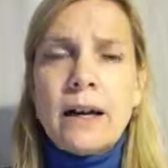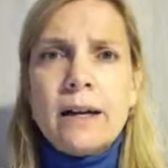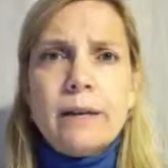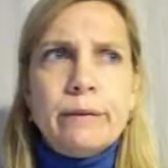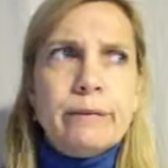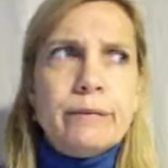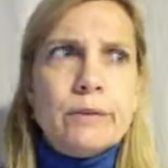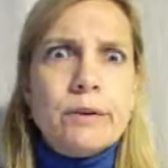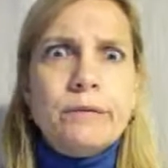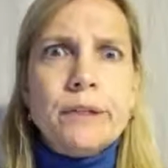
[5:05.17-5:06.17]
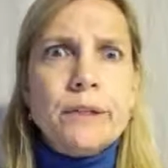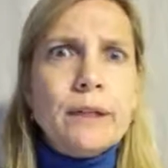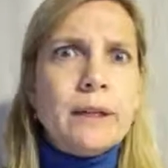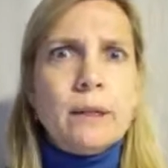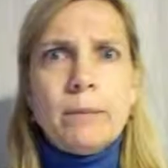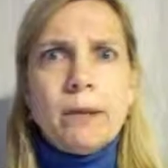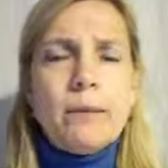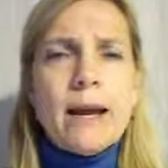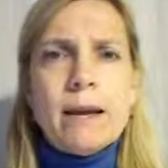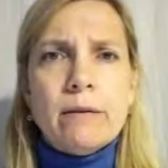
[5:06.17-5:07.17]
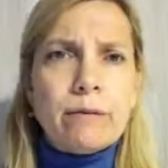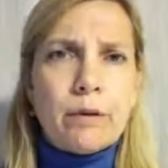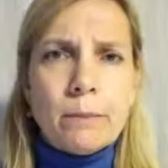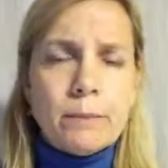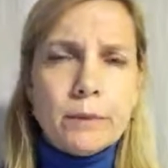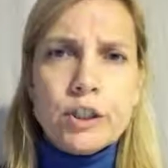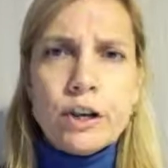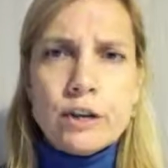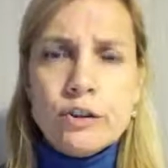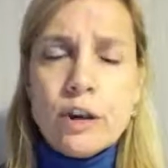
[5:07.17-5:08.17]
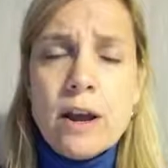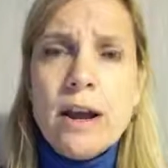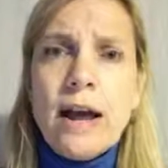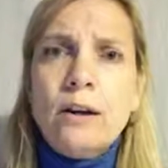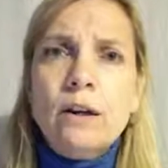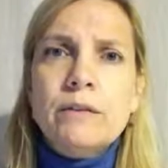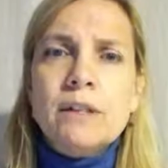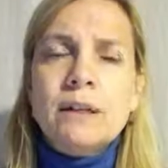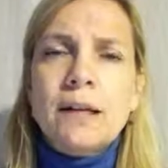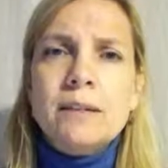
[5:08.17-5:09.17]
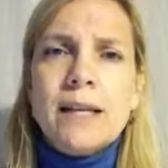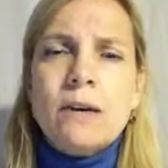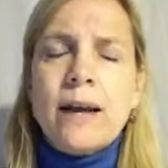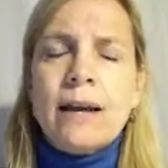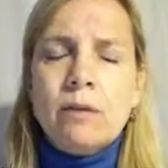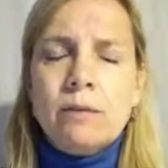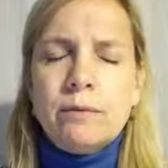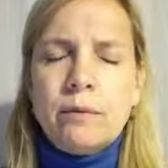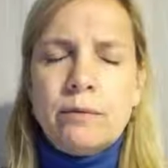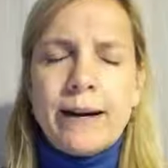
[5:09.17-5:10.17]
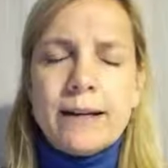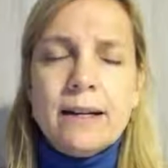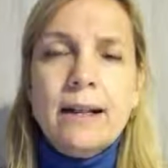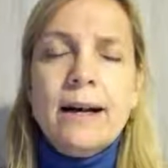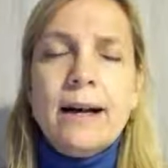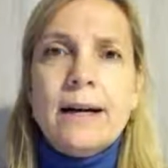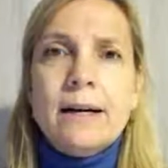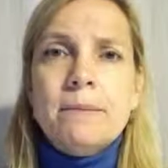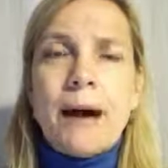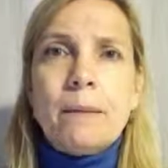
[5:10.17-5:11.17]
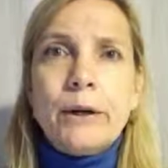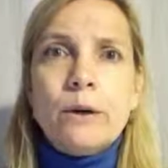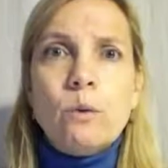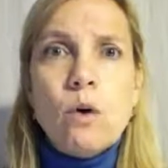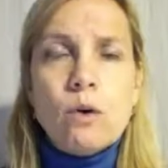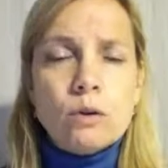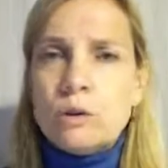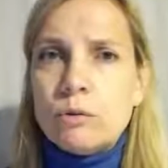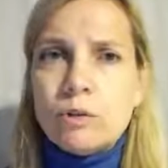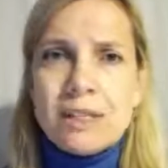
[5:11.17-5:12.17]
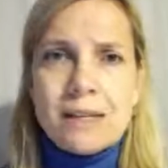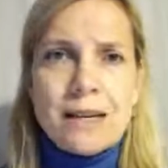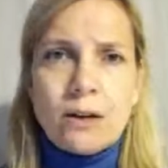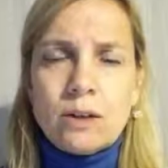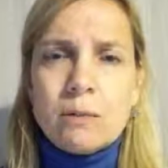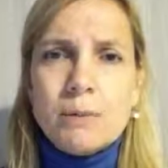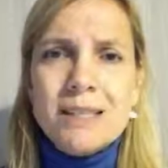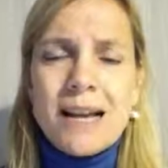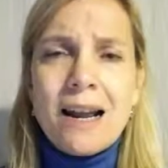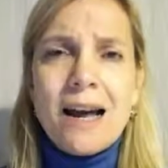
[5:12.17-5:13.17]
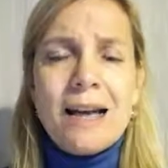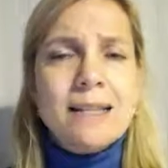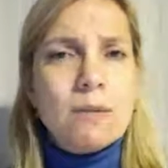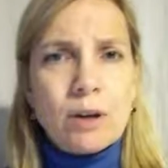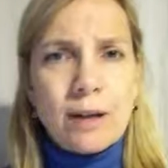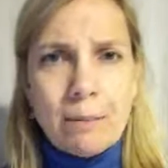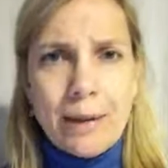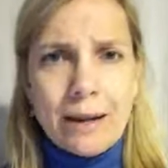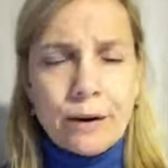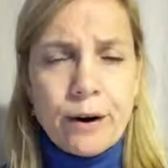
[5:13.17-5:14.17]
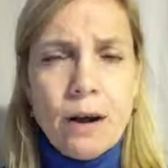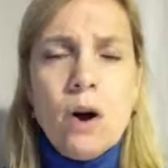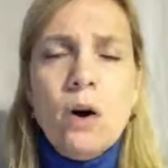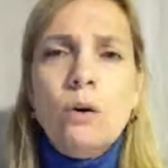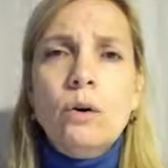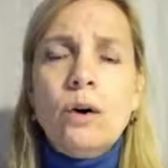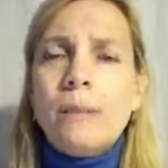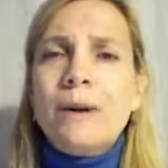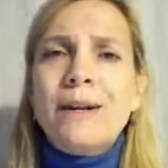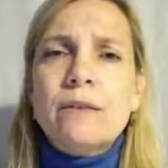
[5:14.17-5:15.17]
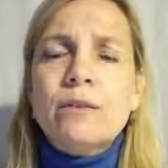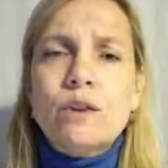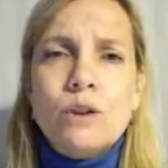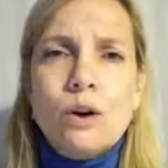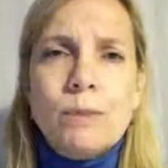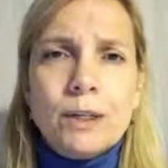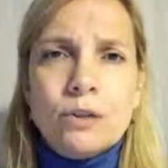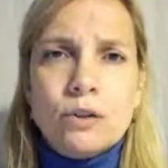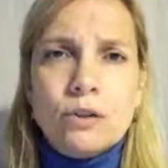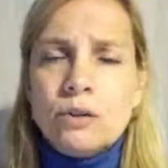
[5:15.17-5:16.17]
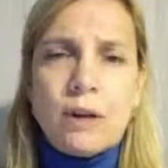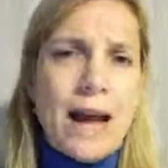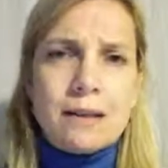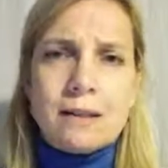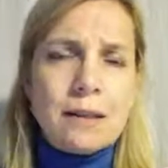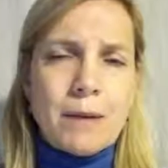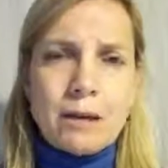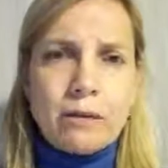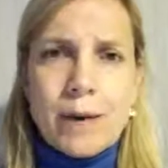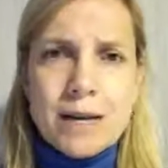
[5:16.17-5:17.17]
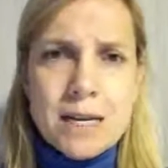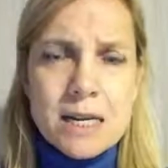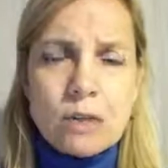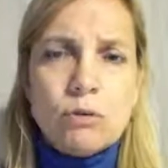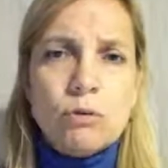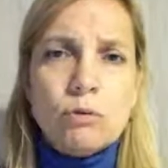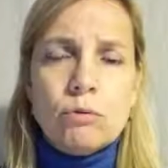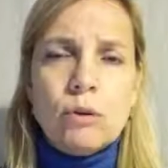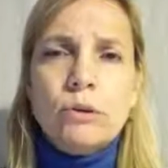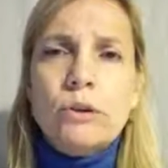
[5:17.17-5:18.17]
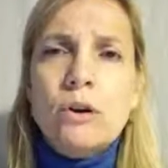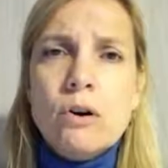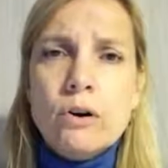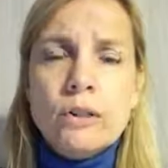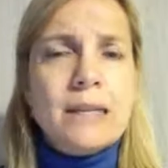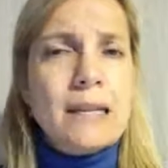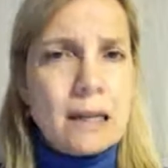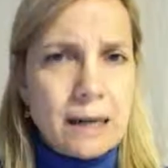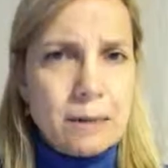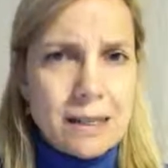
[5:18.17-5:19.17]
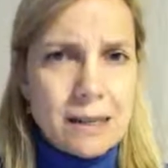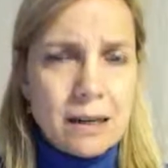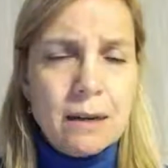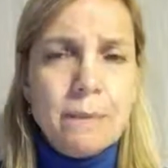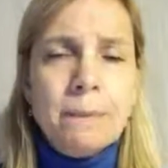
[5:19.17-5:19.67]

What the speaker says: kind of drifted a little bit away from the church, and all of a sudden I say, okay, fine, I'm going to walk to Santiago de Compostela and then I'm going to get better. Or I'm going to give so much X amount of money to a good cause and then I'll get better.